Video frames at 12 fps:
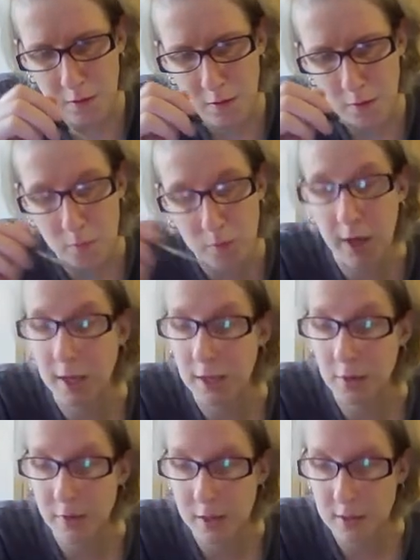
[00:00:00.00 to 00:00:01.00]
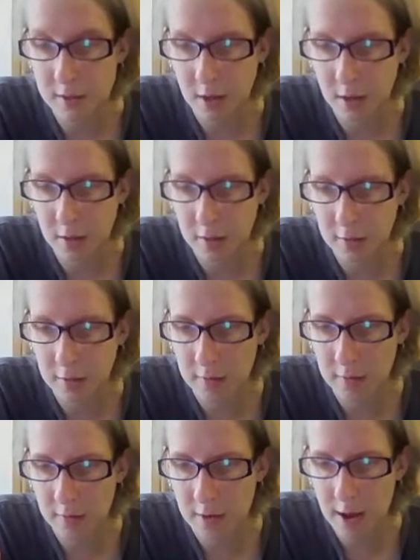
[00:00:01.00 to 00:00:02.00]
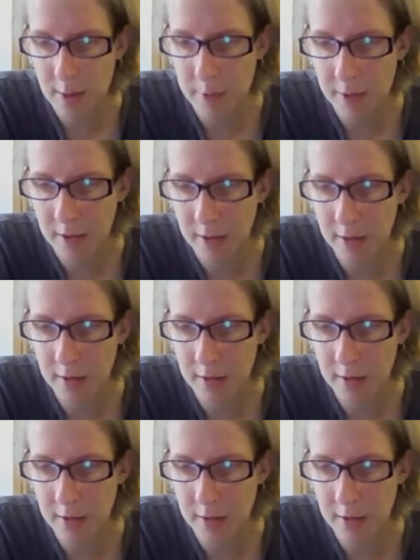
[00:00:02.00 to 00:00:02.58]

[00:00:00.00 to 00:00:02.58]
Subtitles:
Really loving this colour. This is an epic colour.